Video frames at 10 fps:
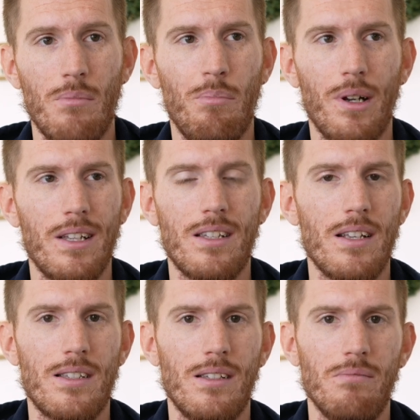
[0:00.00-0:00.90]
but it
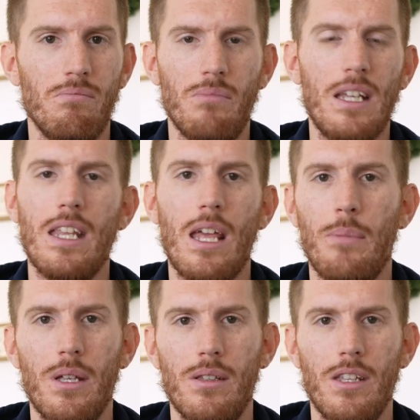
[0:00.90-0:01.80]
doesn't
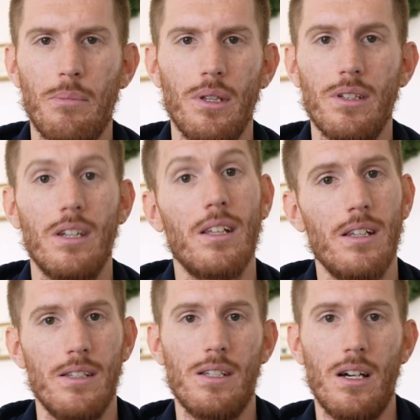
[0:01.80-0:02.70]
inhibit the ability to
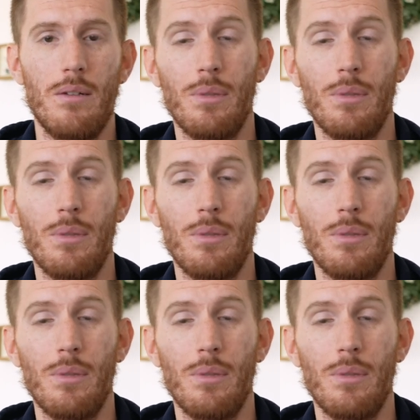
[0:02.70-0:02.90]
get it done.